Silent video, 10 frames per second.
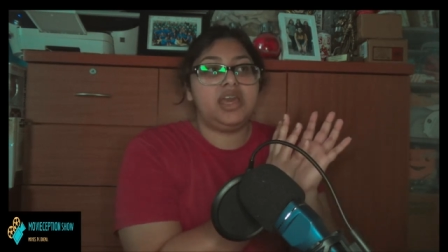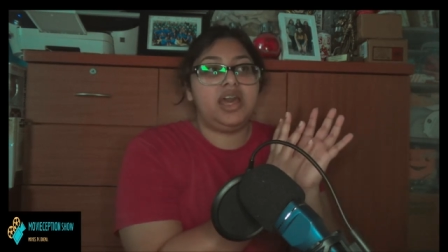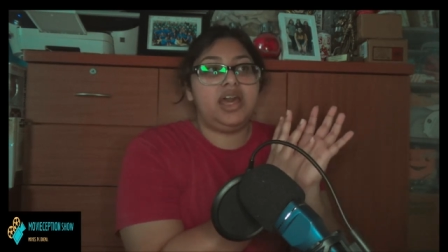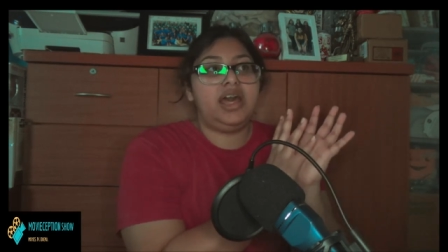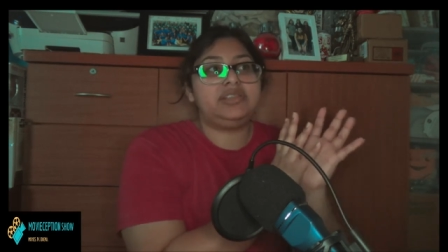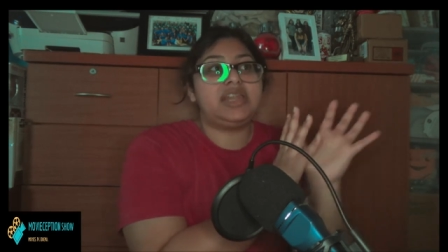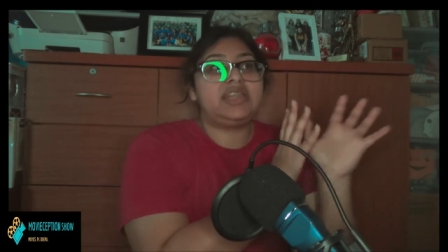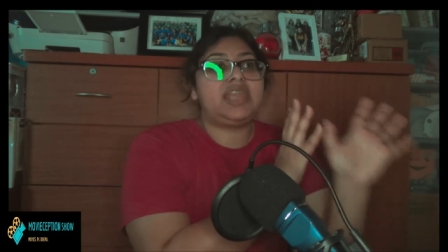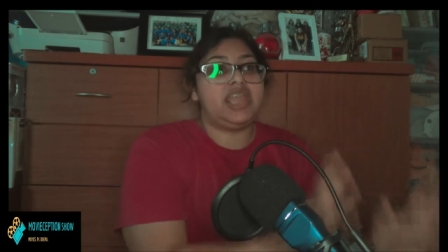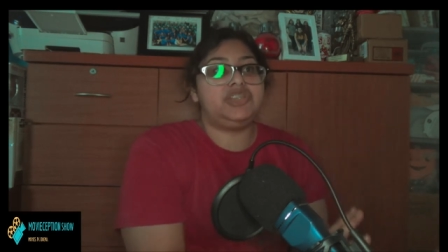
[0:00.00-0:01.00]
a
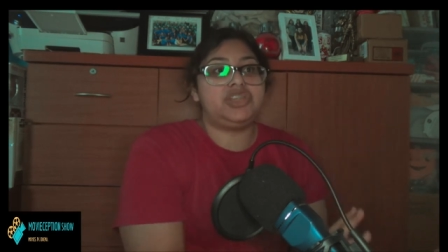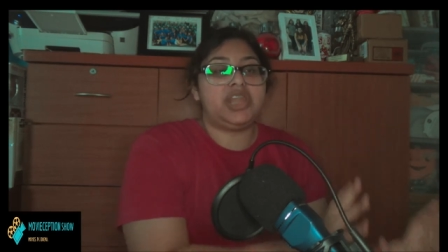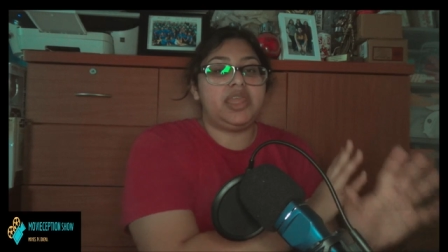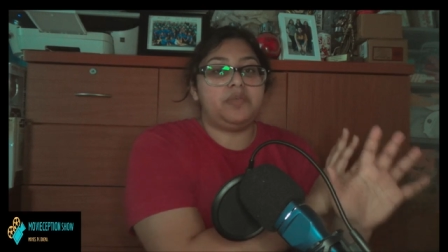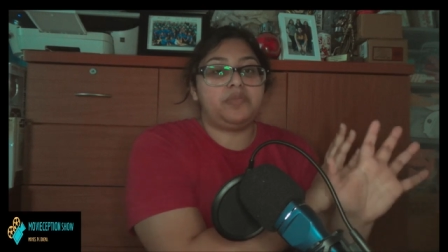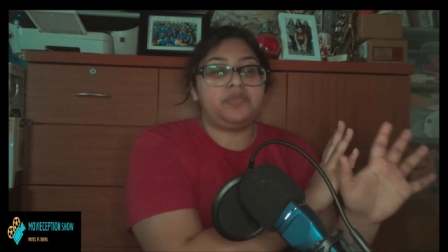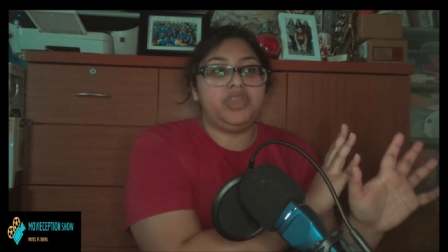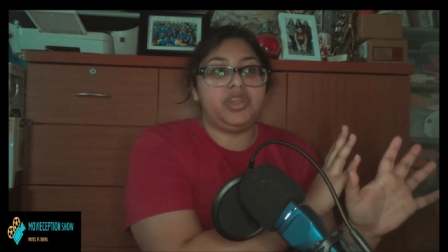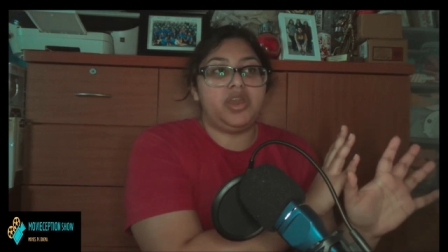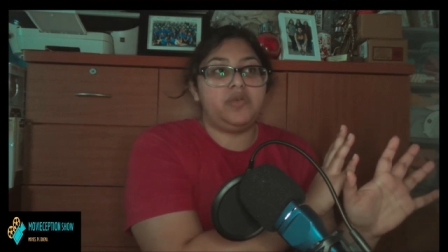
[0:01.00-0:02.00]
dedication, a, you
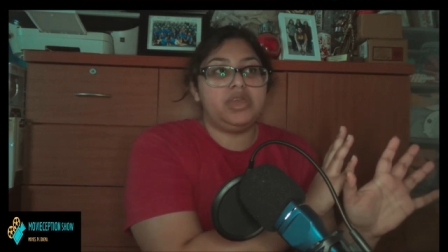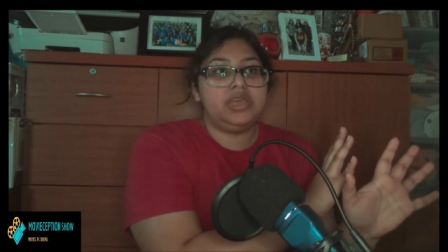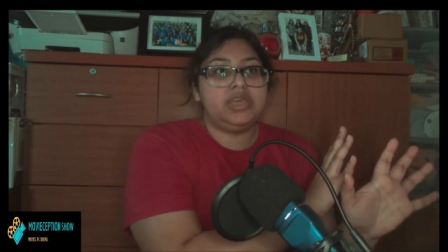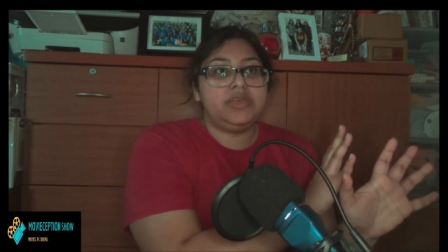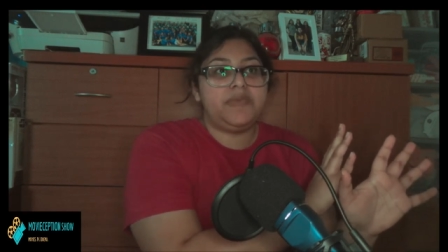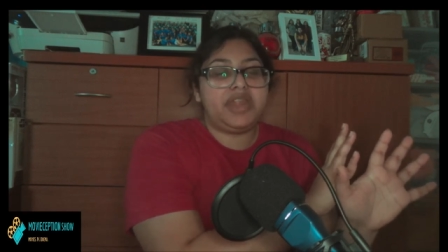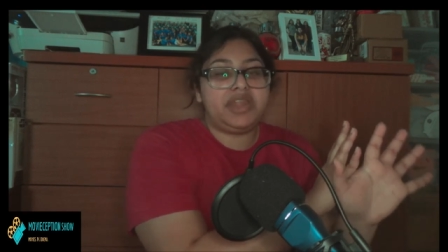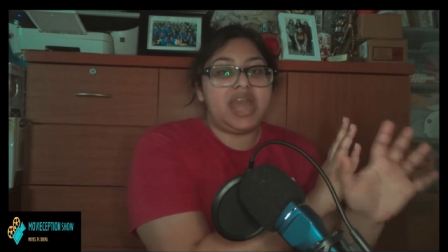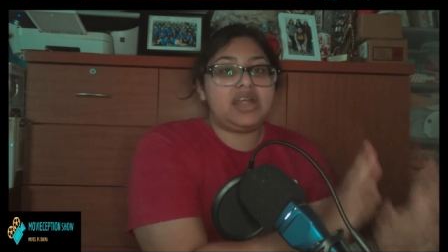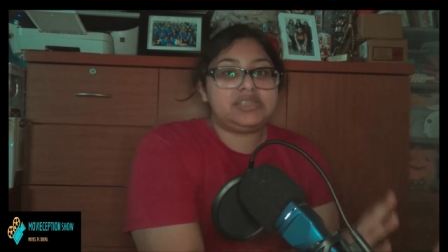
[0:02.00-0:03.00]
know, an
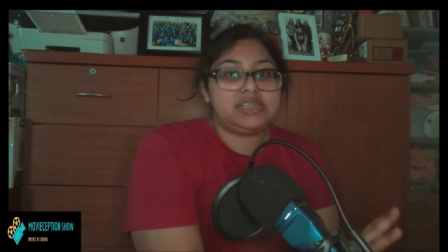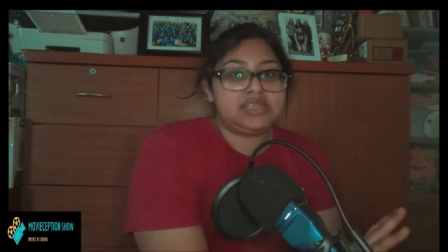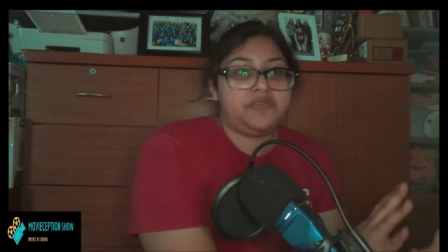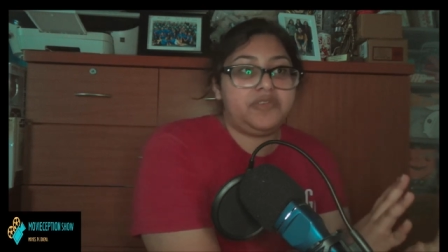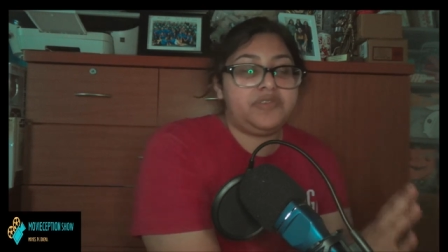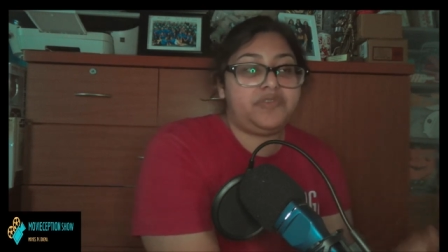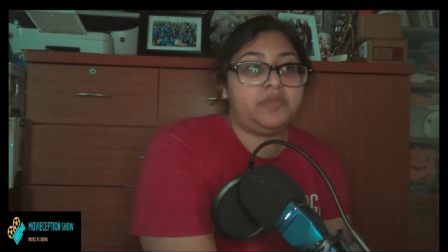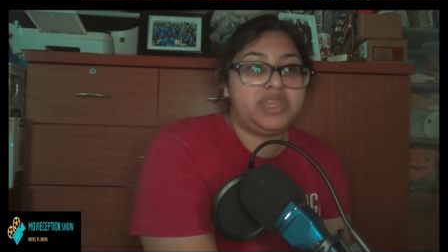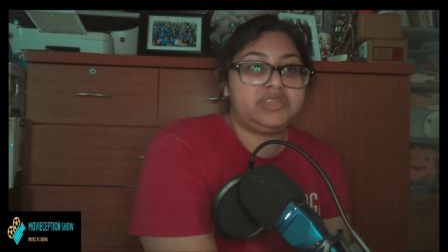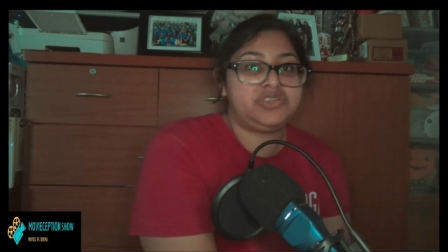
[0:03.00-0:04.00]
analysis of film
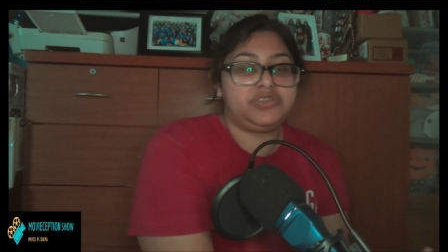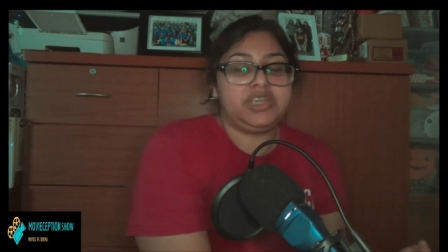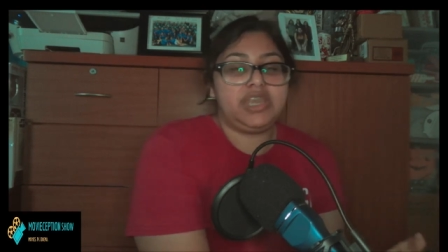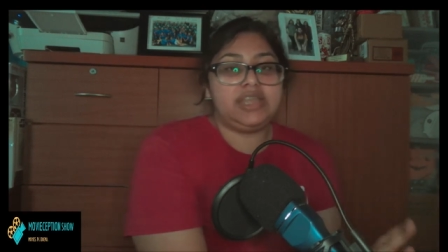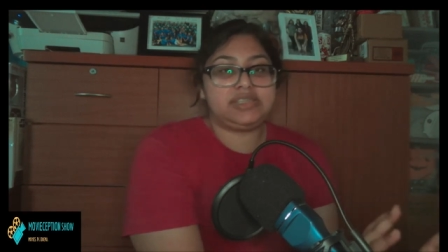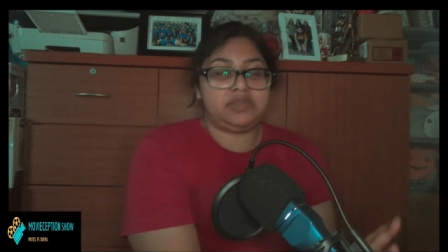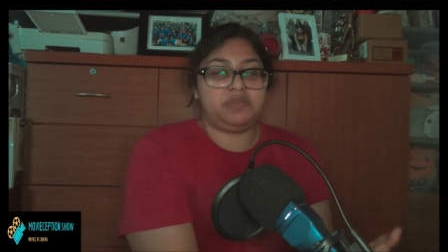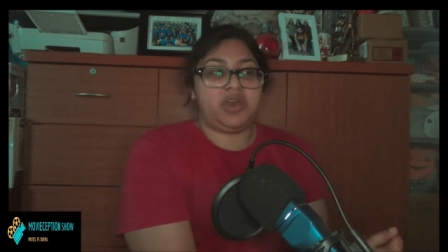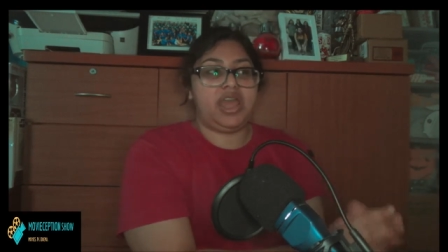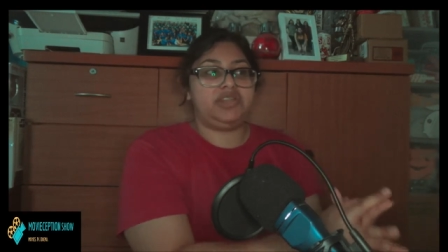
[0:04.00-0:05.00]
history and
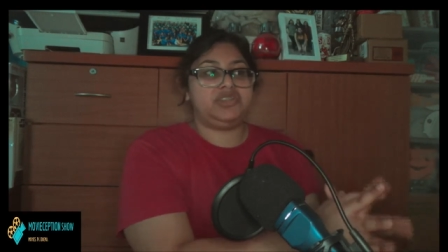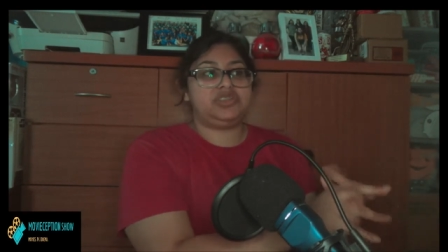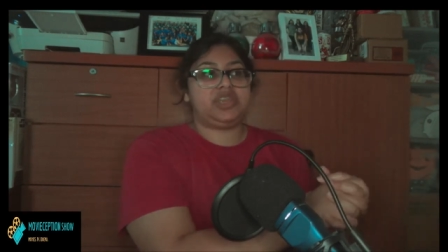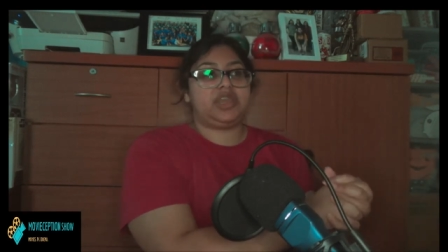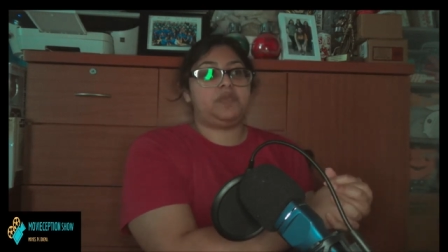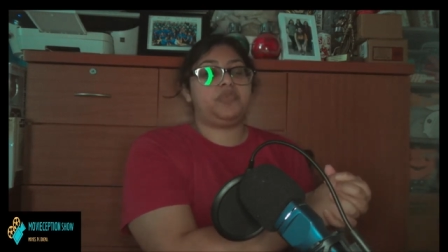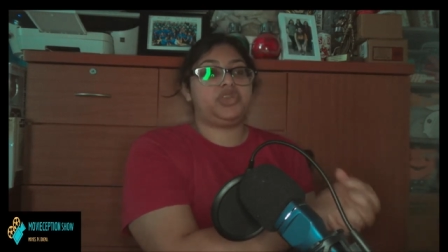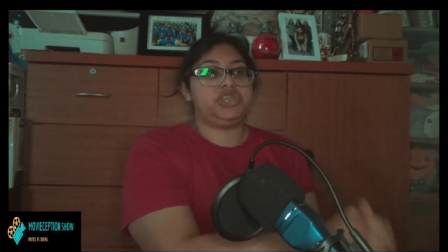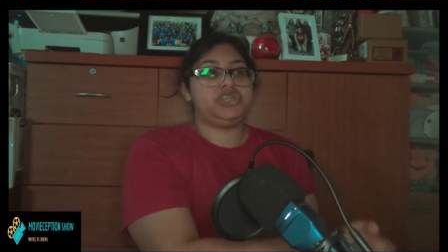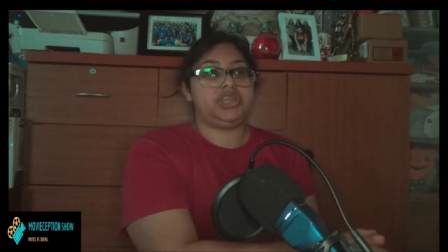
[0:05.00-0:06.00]
cinema, and just like
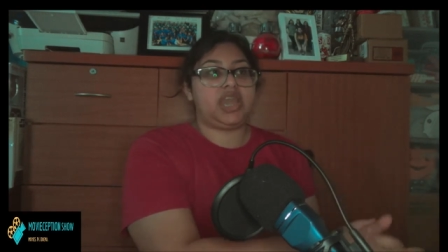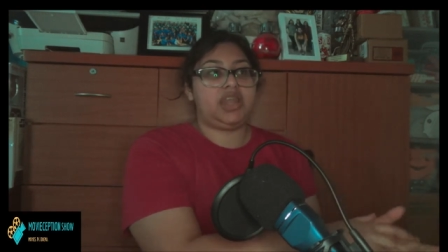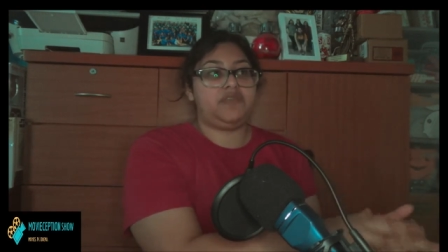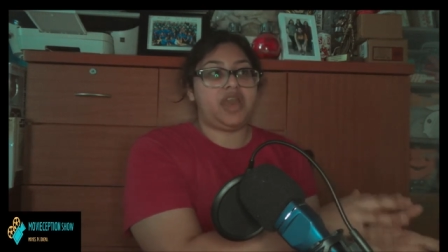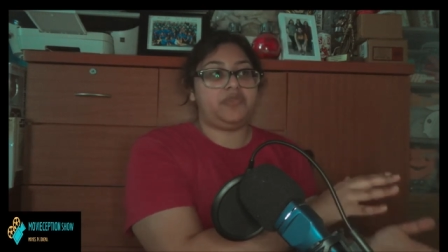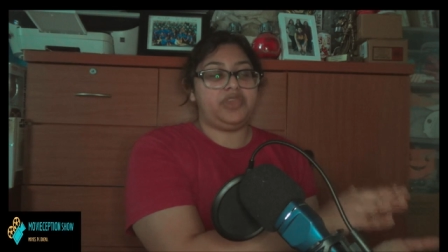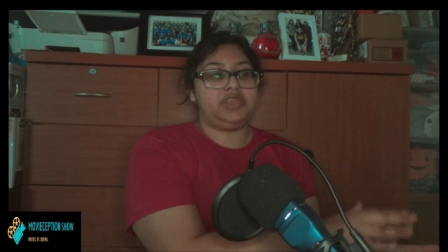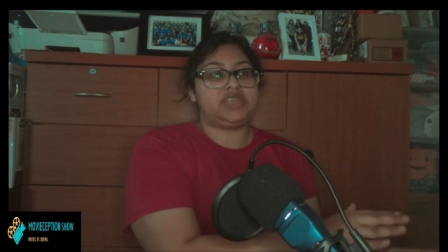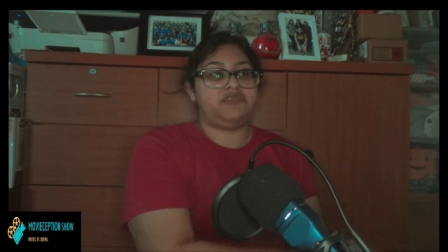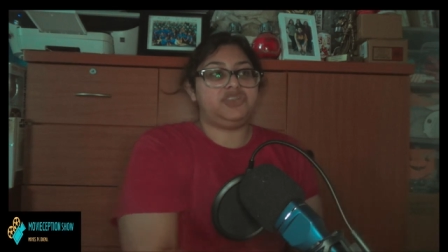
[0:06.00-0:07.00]
appreciating kind of how things
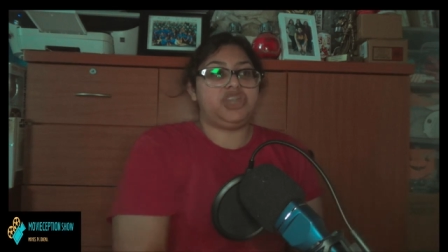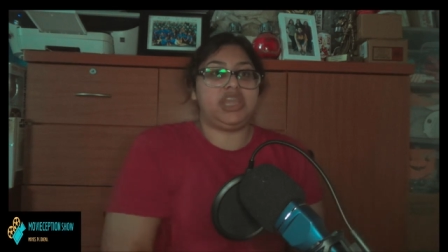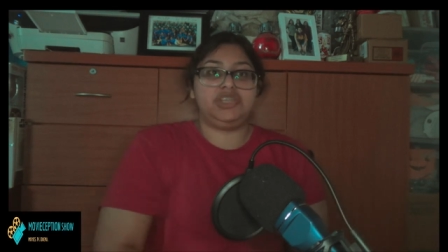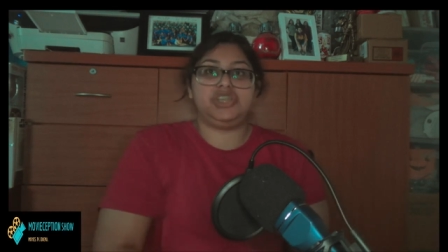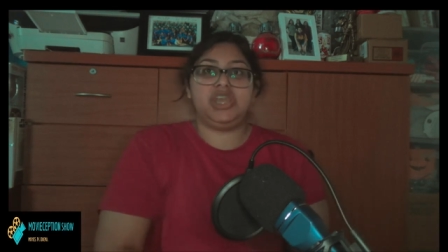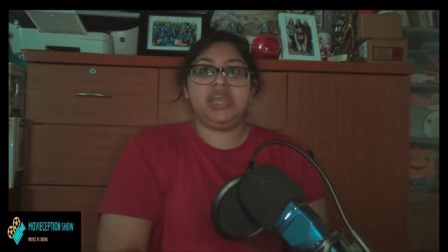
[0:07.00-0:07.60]
have changed